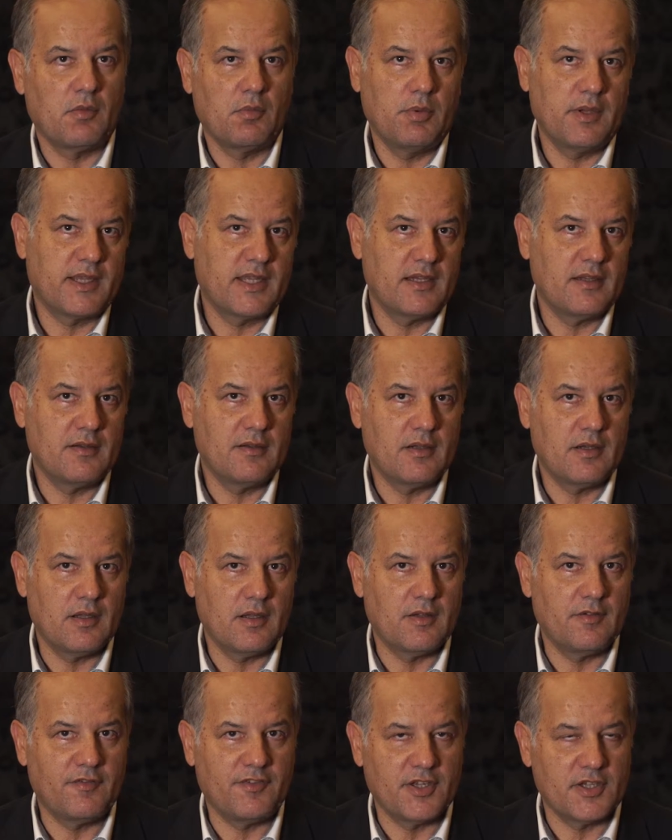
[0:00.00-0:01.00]
we can
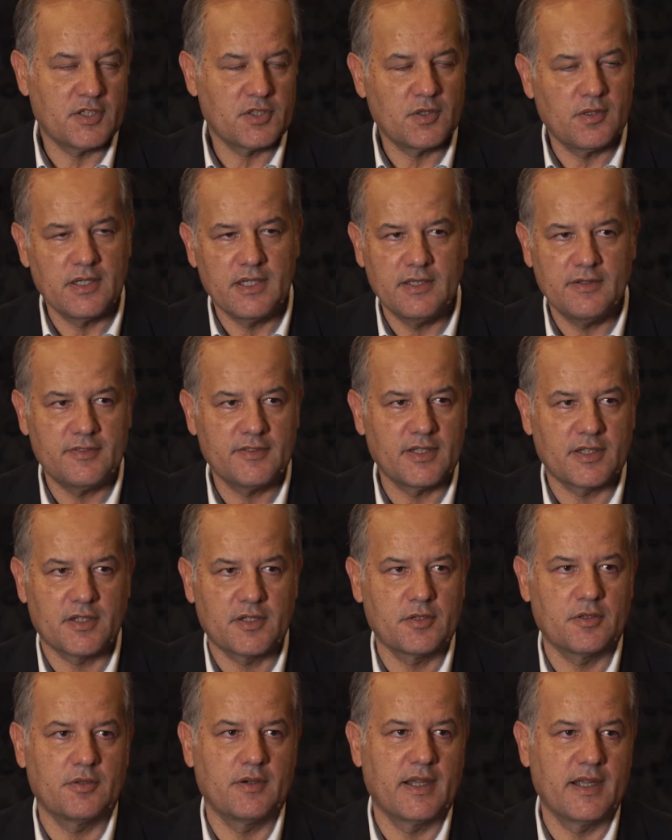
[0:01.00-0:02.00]
virtually
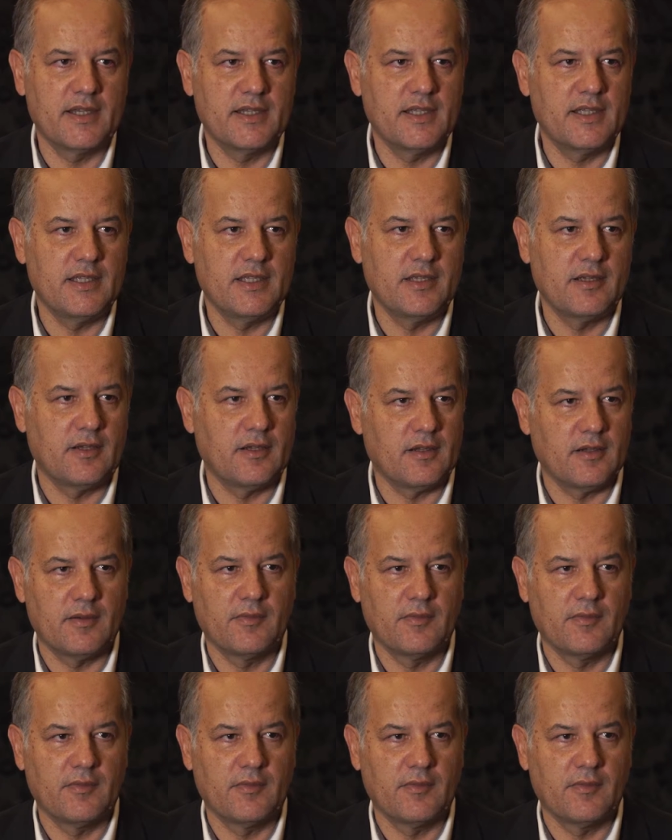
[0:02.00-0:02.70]
secure any